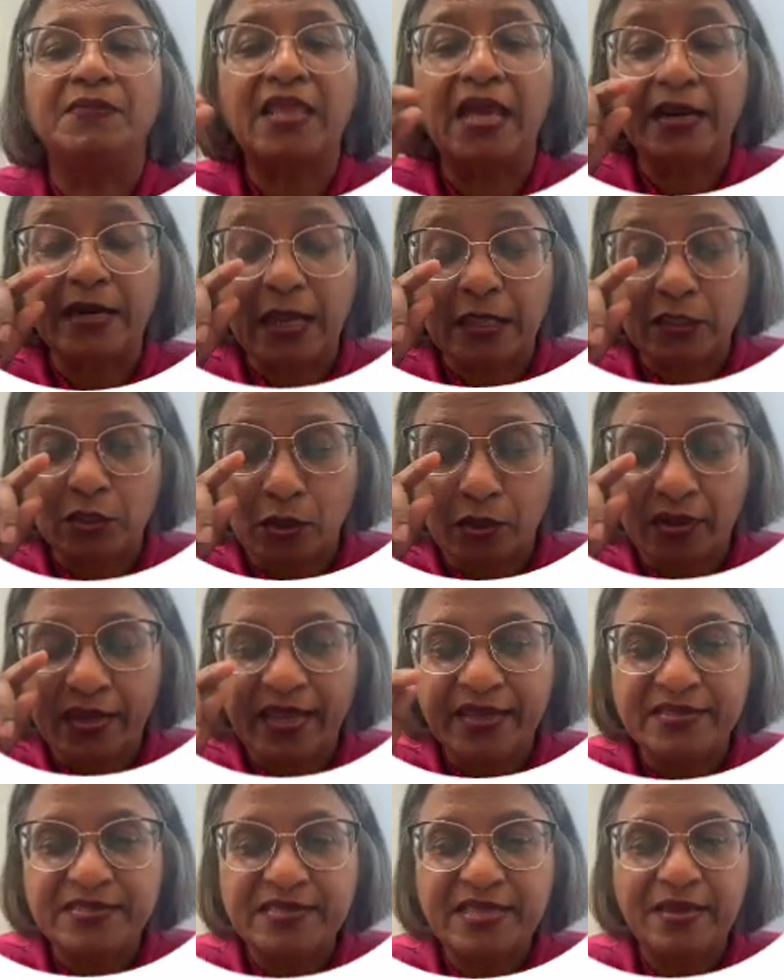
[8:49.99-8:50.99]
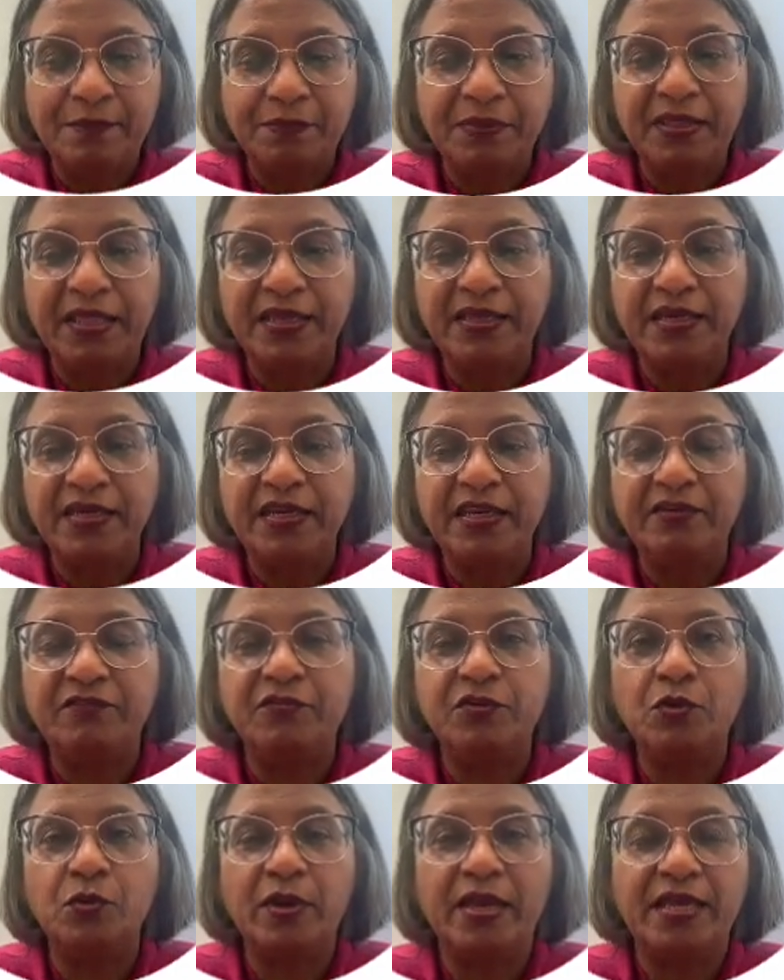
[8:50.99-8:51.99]
Another example I can give
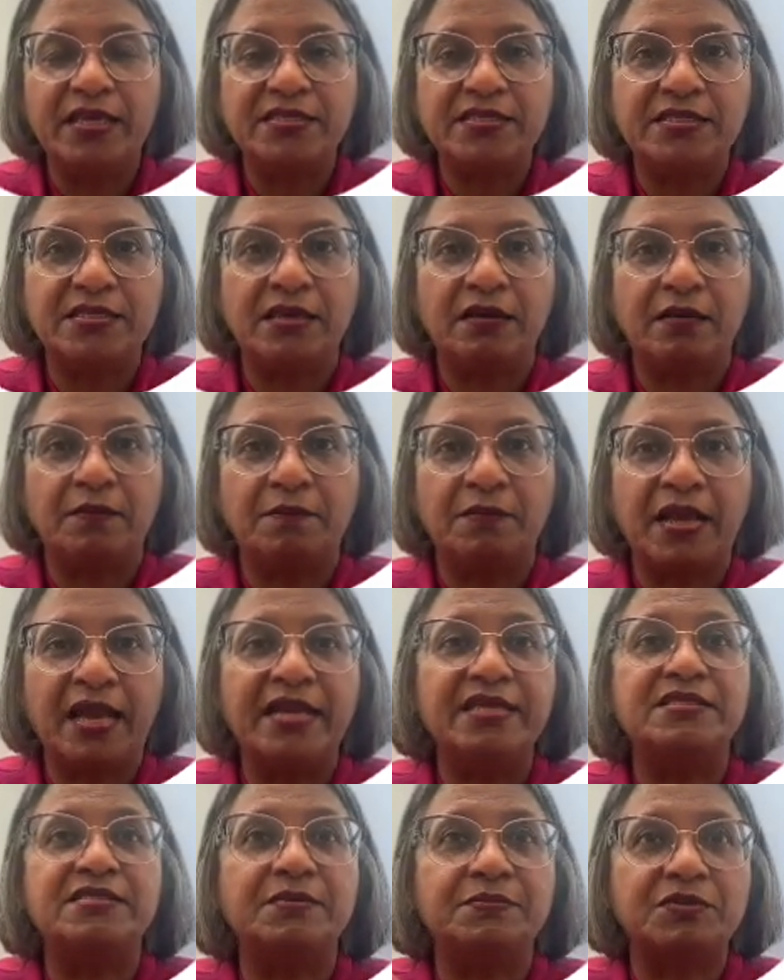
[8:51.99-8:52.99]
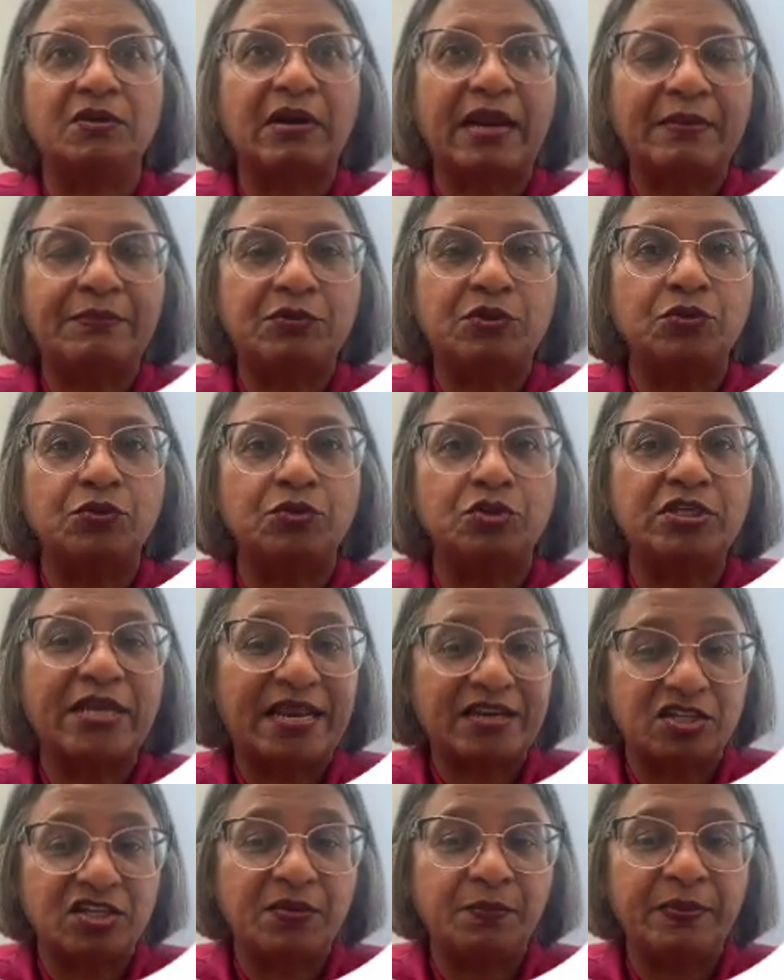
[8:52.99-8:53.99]
you is I subscribe to
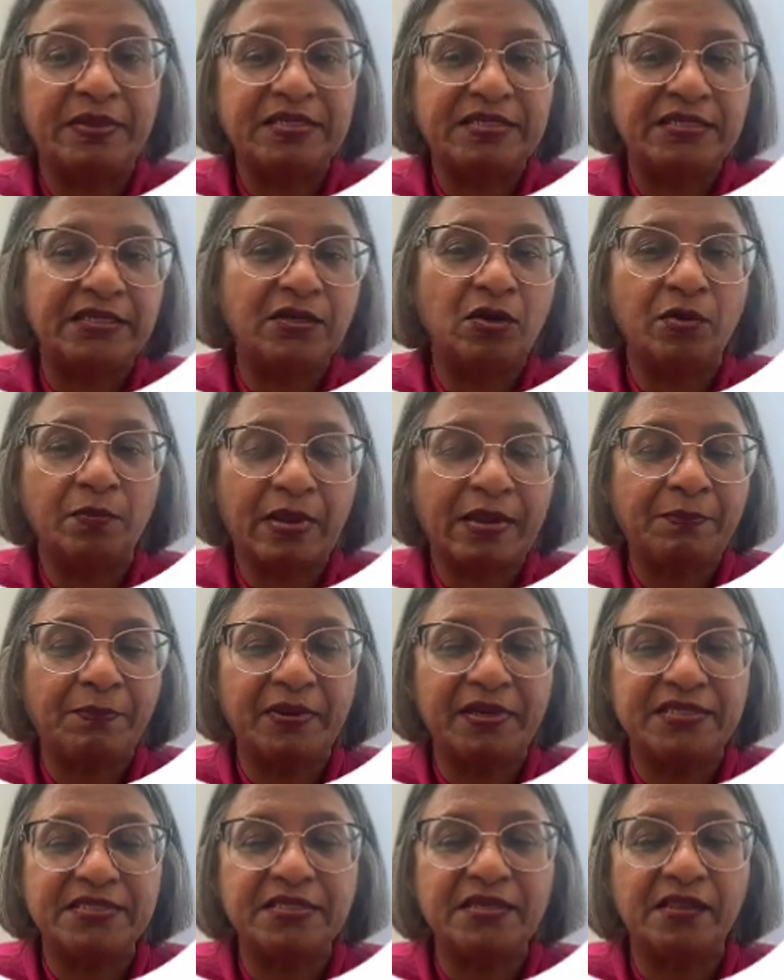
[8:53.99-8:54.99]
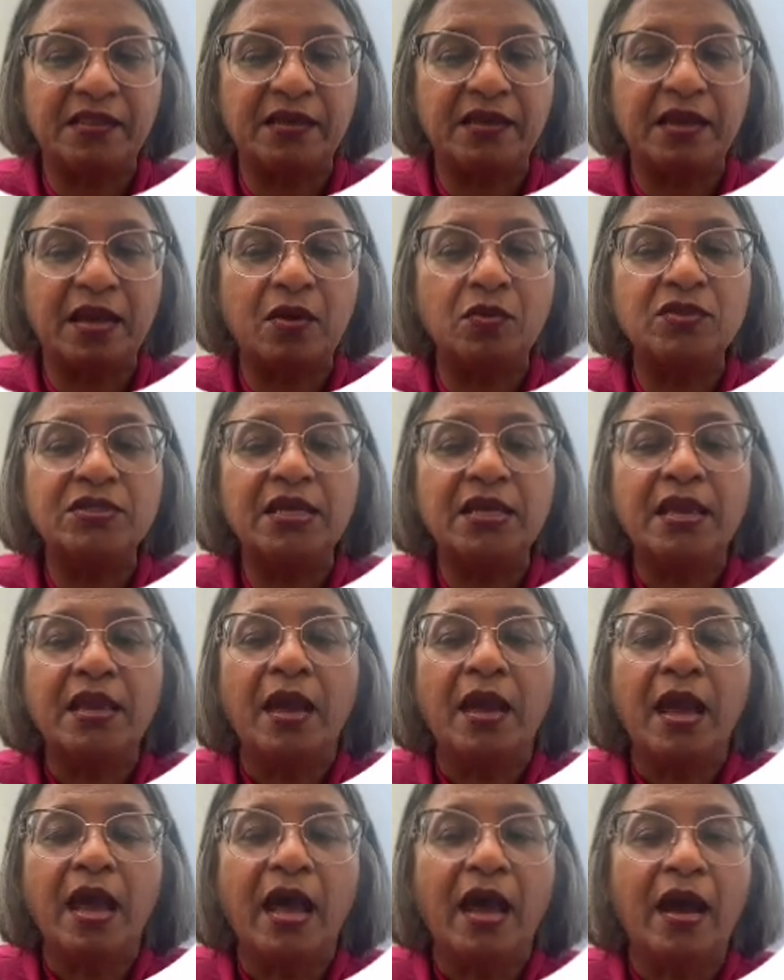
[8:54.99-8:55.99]
ChatGPT on my personal account,
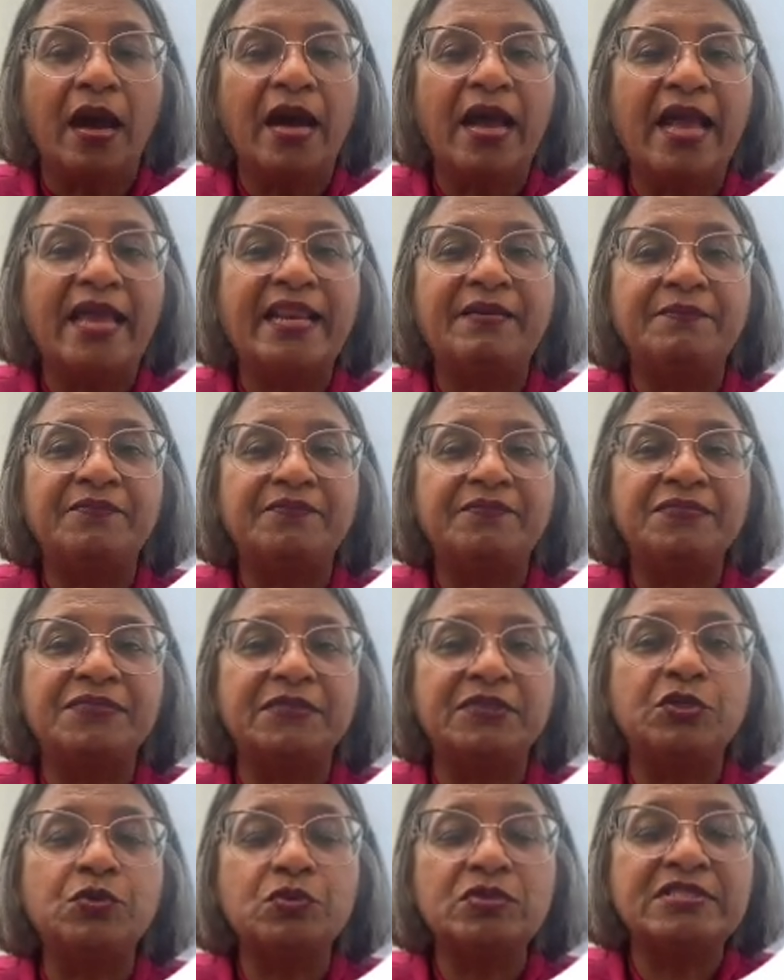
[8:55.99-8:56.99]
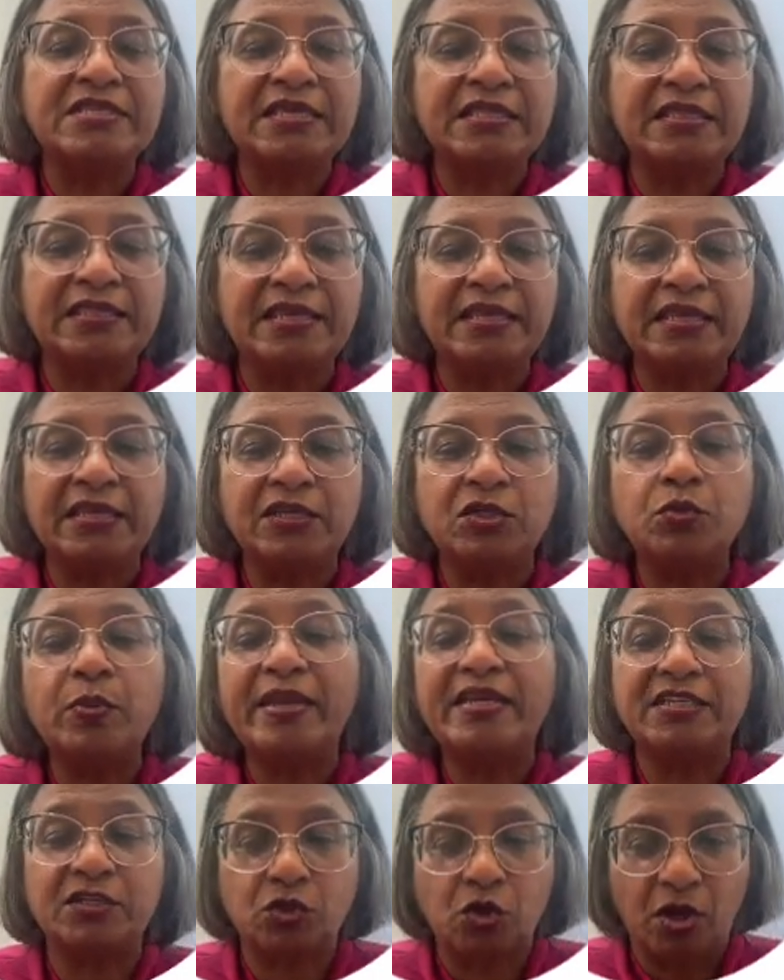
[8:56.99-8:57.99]
and I'm using the
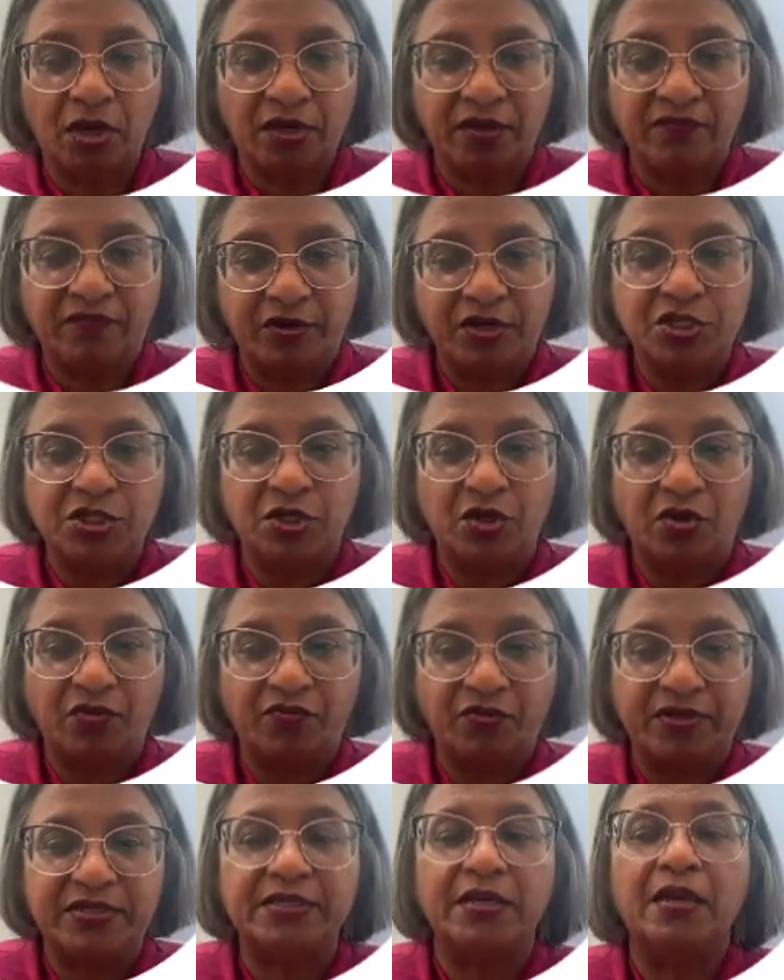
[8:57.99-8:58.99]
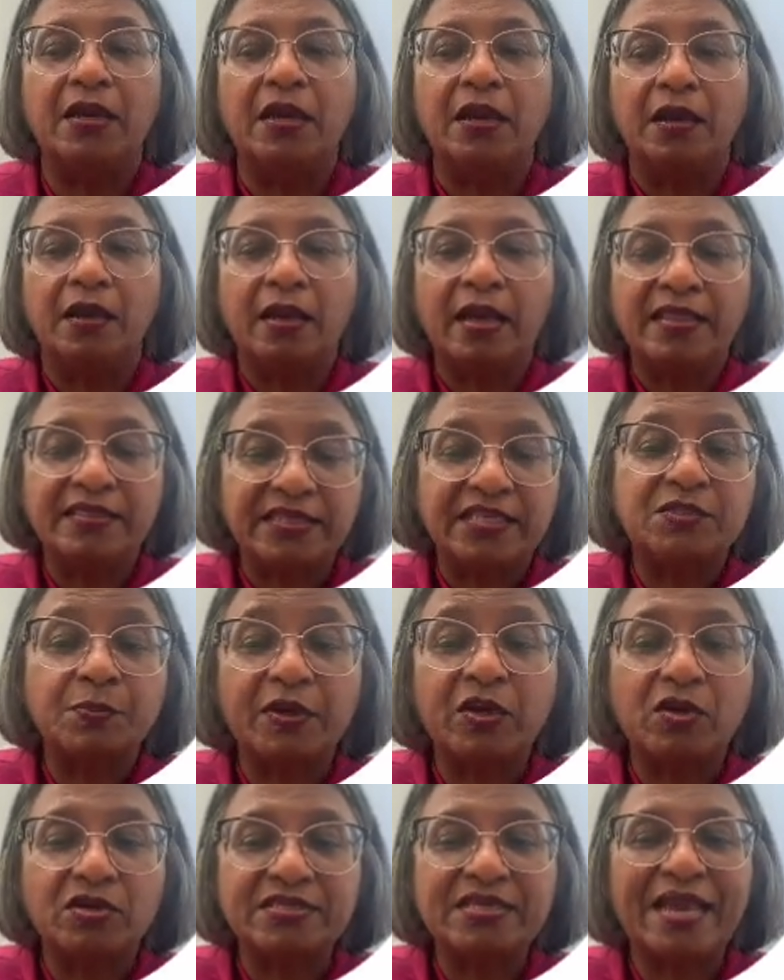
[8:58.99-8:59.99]
$20 version of it. And that's
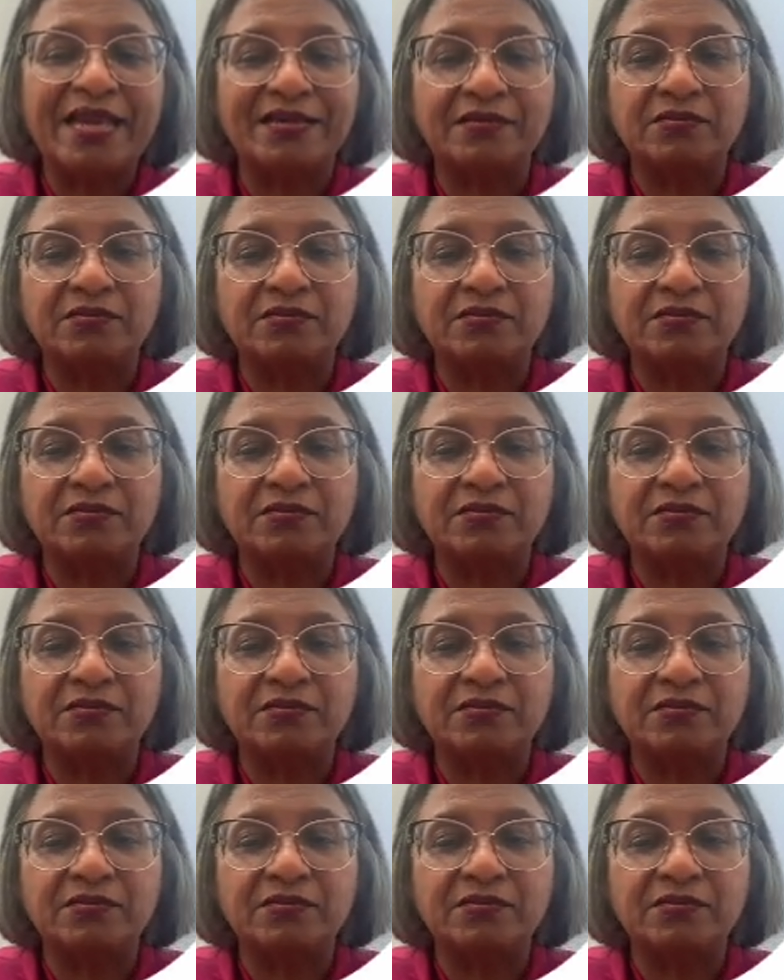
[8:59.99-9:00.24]
because I